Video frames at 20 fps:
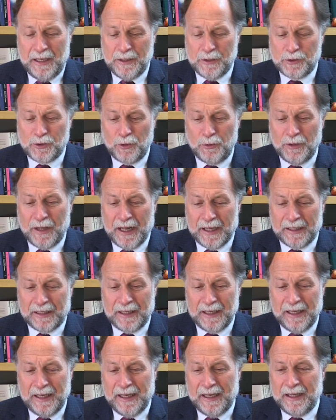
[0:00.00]
So
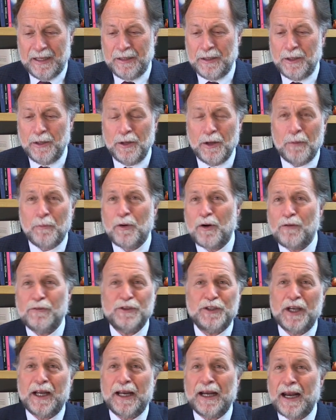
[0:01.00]
that the number
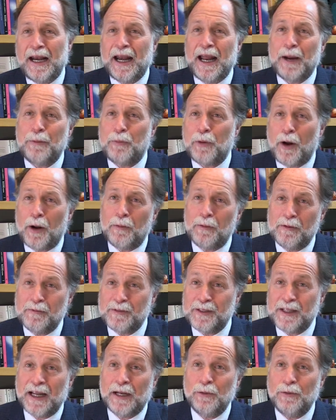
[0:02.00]
of chicken and egg
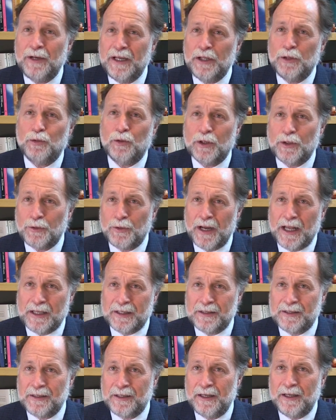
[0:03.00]
problems that you need to
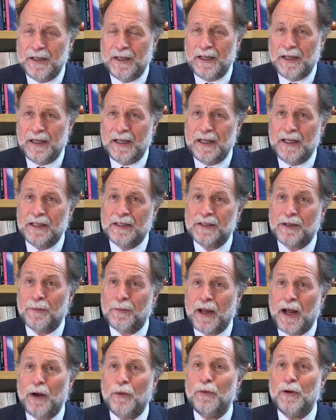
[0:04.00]
address is
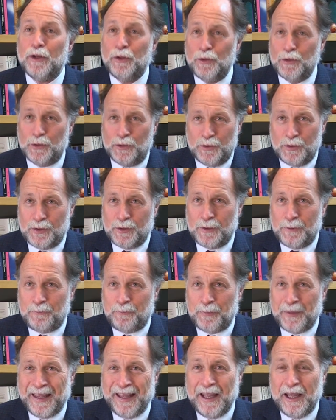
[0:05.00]
somehow reduced.
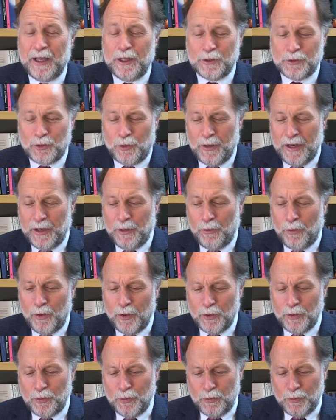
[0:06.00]
So in
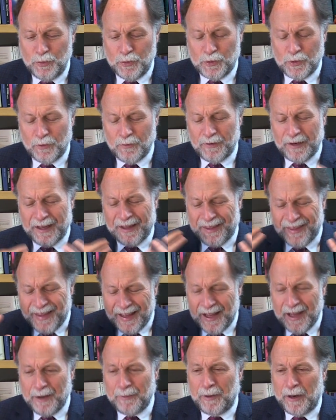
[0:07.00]
order to sort of like
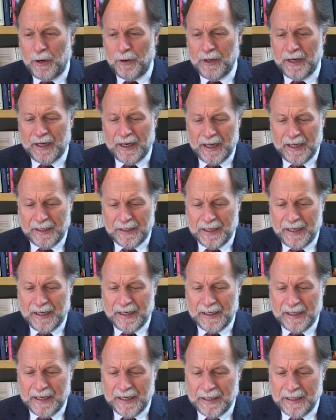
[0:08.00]
think about it
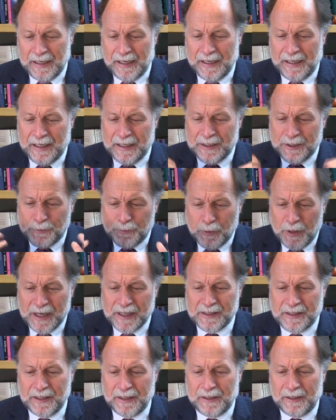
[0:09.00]
and
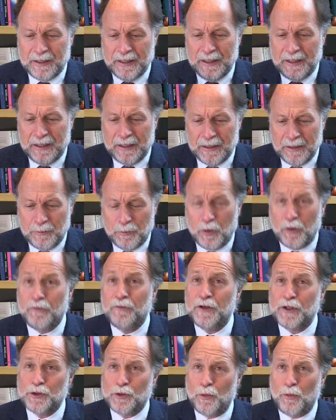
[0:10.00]
express it in a more
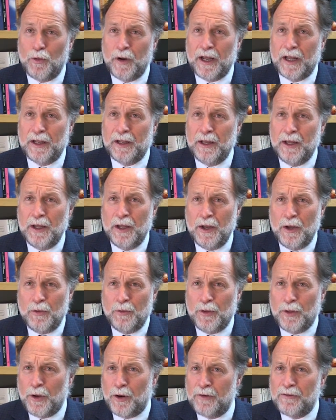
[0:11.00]
visual way,
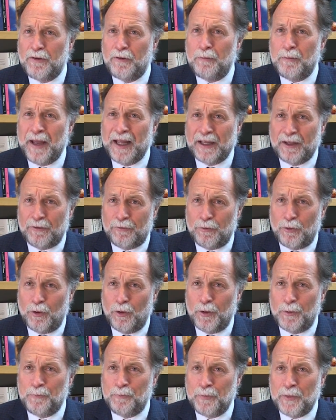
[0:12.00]
we thought of a
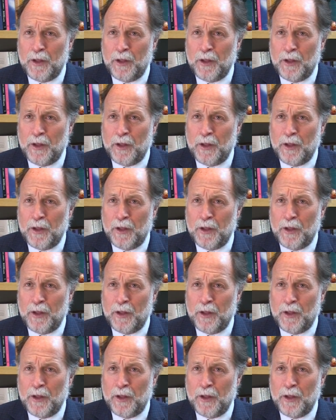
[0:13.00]
metaphor